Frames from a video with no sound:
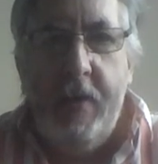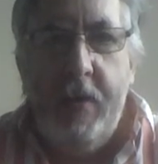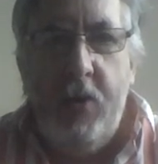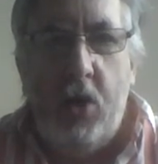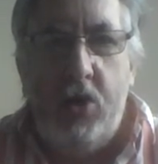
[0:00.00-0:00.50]

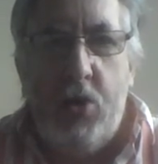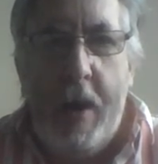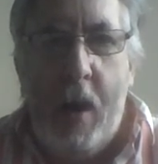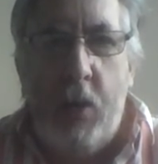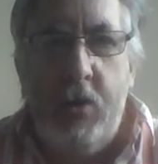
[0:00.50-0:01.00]
You've got 20
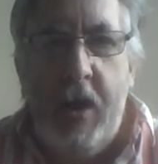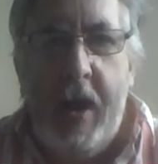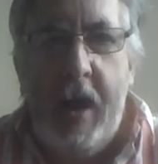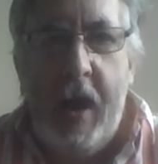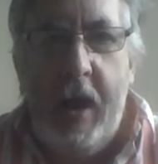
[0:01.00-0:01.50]
hours
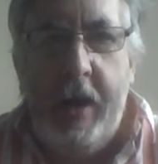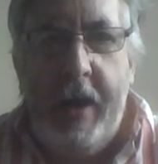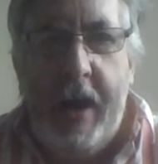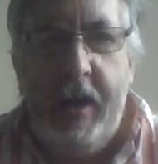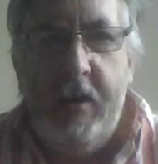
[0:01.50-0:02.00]
a
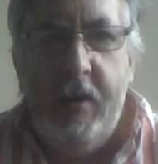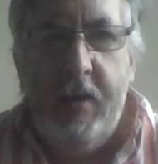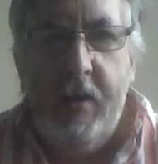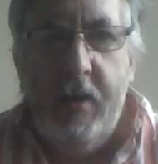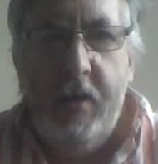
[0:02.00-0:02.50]
day
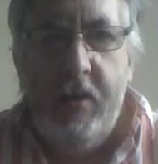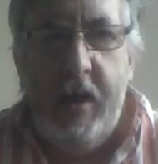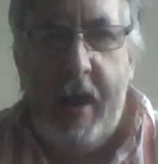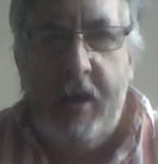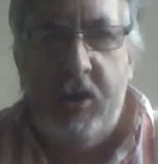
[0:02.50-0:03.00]
to
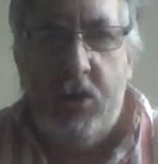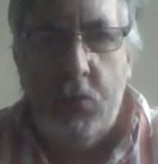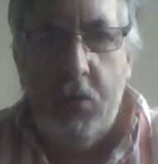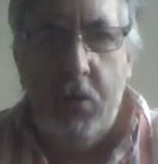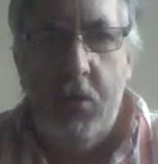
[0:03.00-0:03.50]
get into
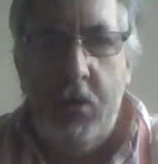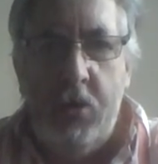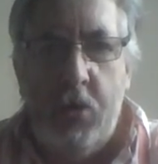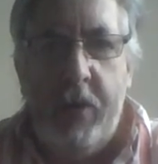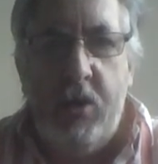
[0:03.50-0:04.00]

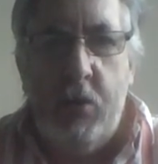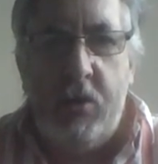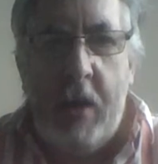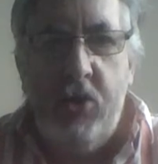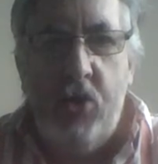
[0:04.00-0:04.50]
something
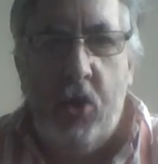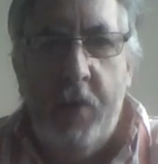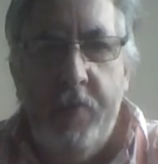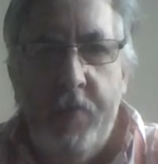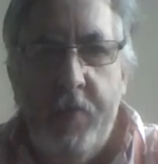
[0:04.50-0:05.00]
substantial.
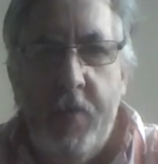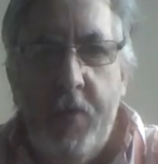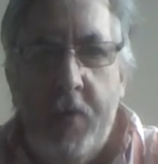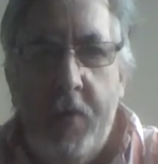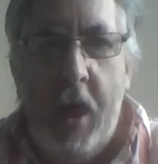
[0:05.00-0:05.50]

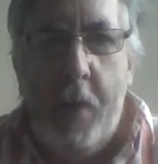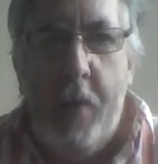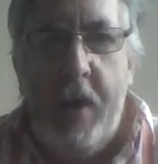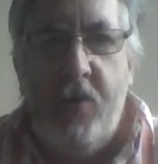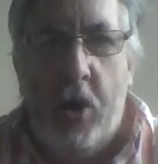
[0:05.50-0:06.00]
And then when
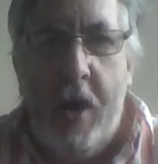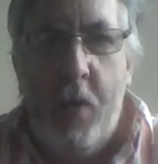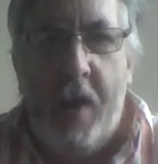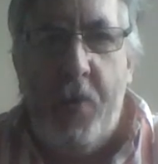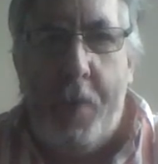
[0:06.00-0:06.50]
you've done it, we'll
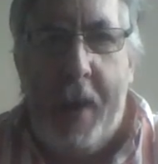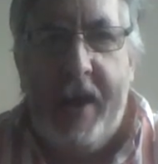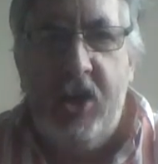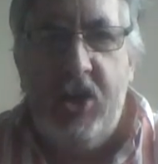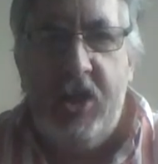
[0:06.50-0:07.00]
have a
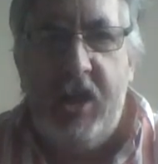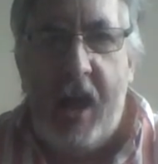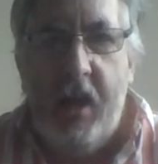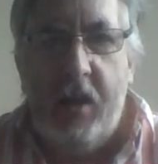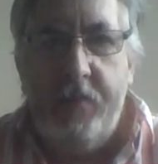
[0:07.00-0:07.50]
package to
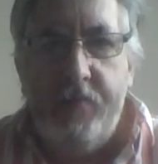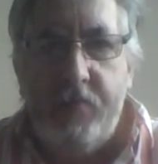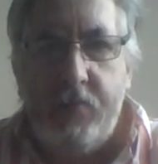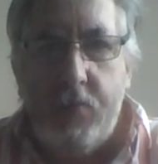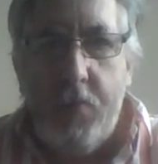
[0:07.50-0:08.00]
sell.
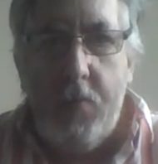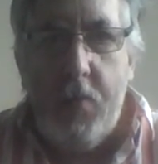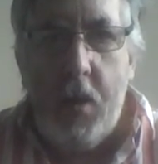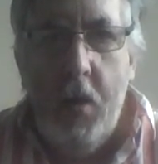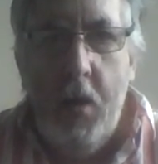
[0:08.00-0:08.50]

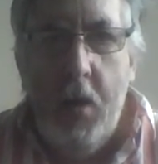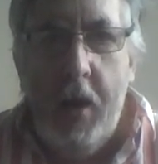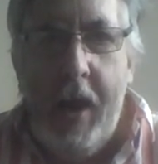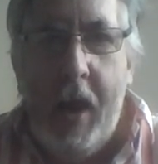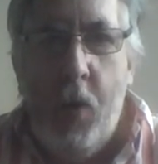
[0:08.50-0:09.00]
And
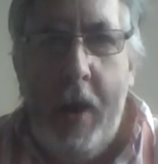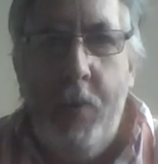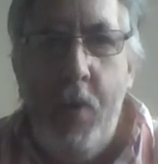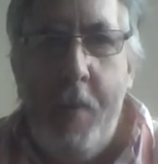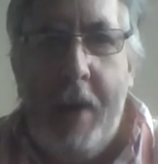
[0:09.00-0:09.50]
that way
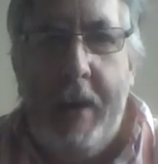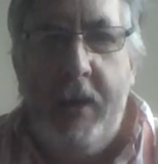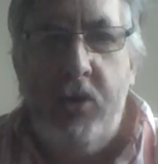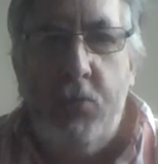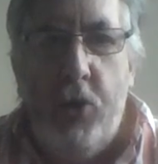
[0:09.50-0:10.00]
we might make
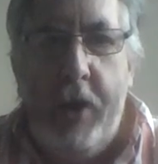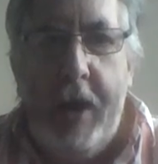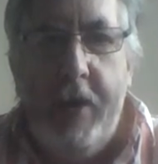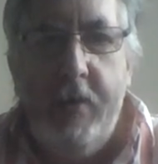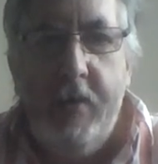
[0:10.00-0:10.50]
some money.
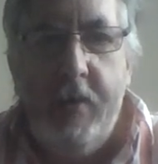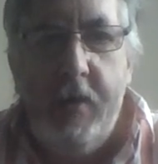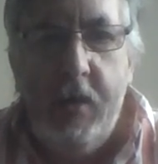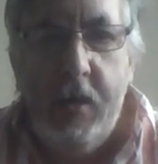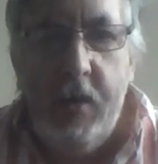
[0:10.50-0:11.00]

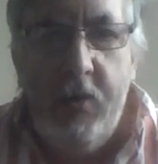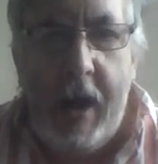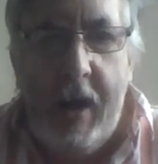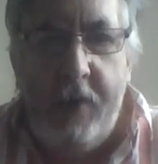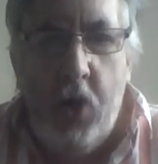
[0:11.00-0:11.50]

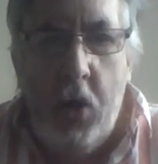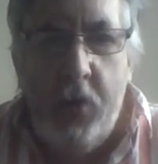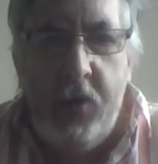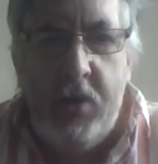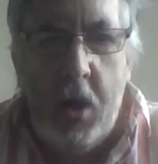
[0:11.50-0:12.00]
Right, I've done all
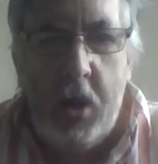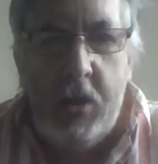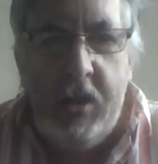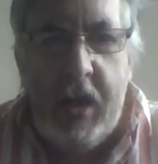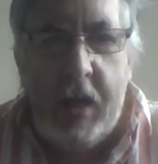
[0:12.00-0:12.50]
the
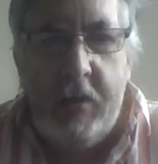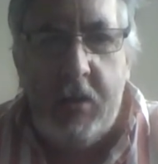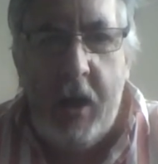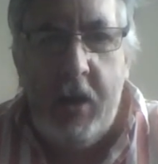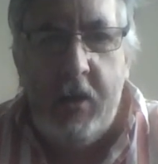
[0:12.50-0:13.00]
allotted time scale.